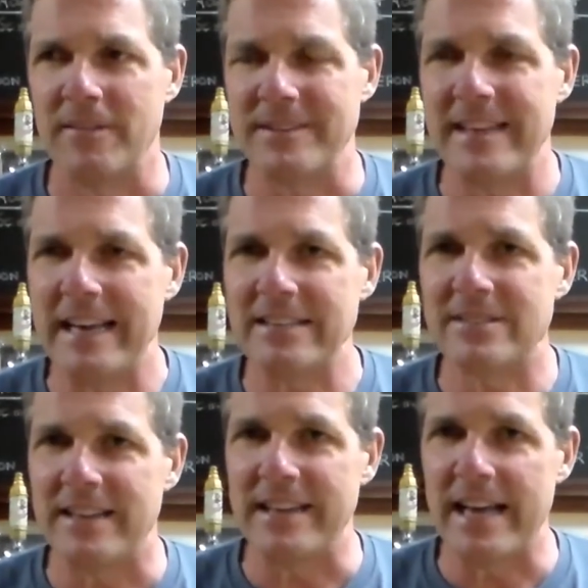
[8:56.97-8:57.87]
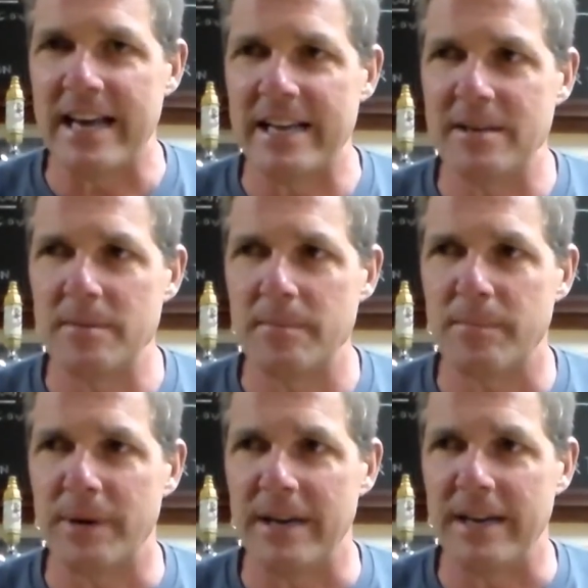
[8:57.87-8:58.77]
a taste at the end,
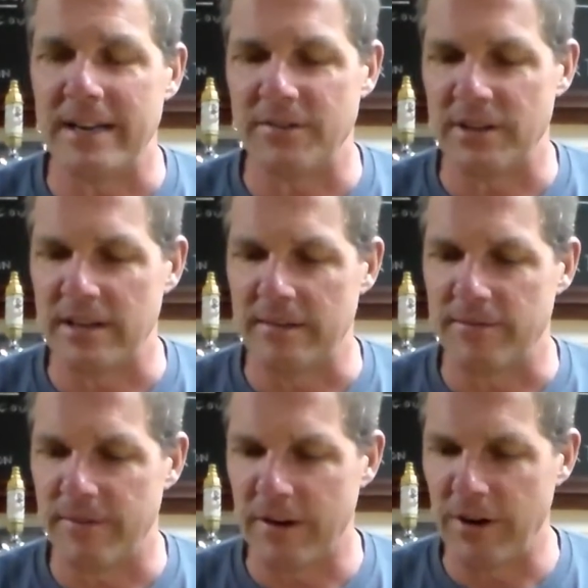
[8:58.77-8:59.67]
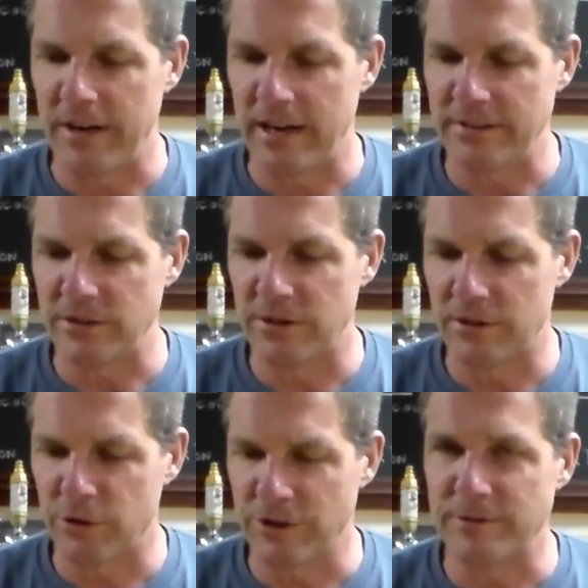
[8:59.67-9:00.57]
but it's a very nice,
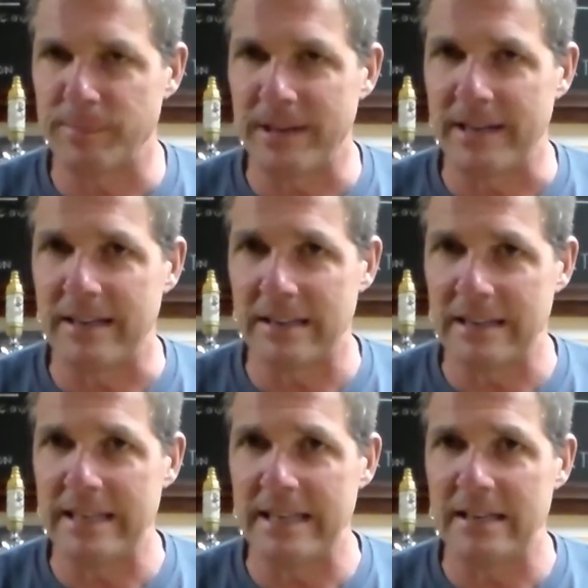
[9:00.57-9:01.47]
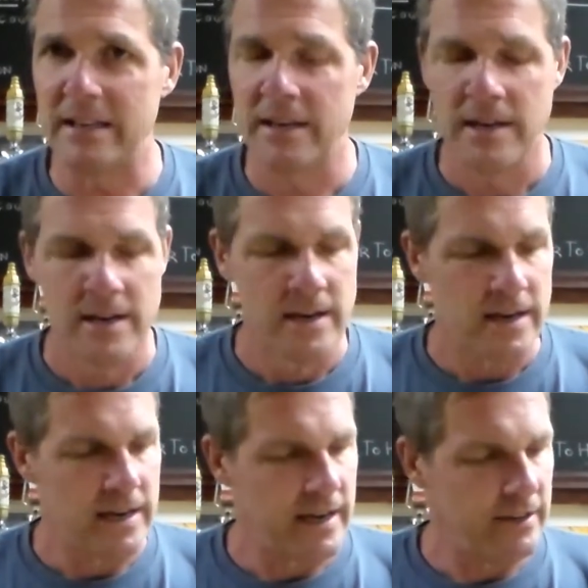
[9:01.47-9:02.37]
crisp and clean.
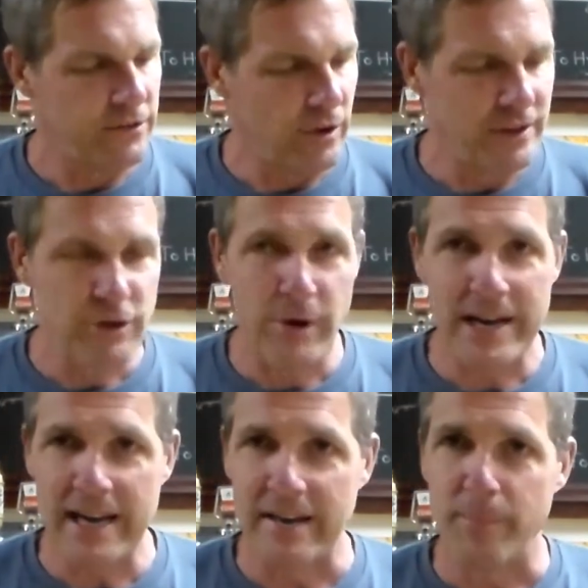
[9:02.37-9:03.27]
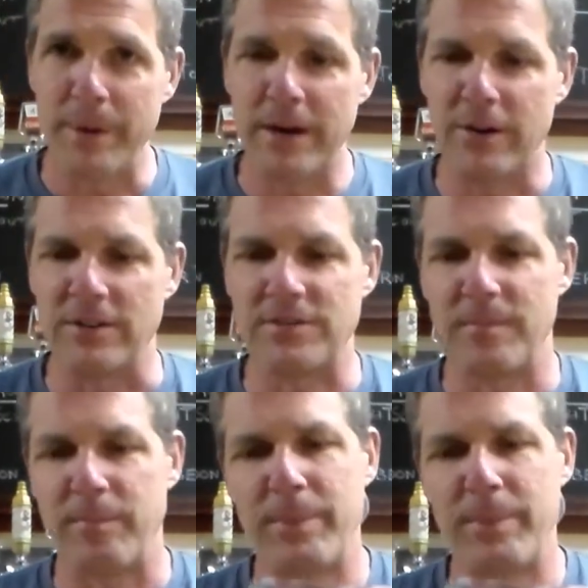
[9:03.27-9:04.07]
So let's go ahead. Appearance.